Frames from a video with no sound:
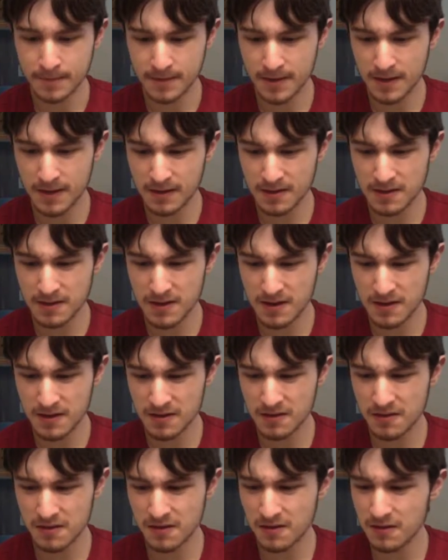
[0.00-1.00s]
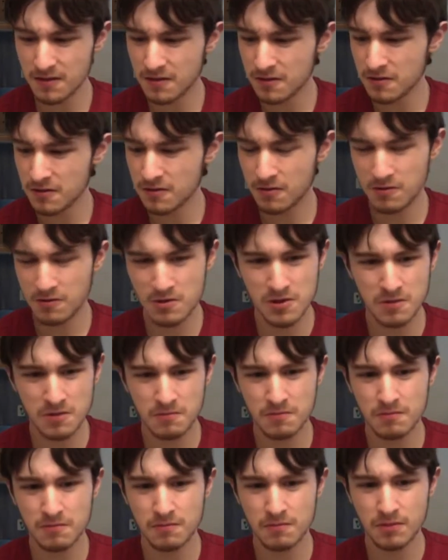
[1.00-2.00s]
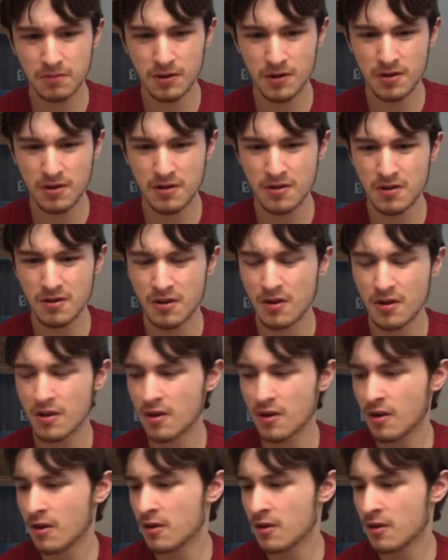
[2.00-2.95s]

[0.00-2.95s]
Then again, you know, you can digitally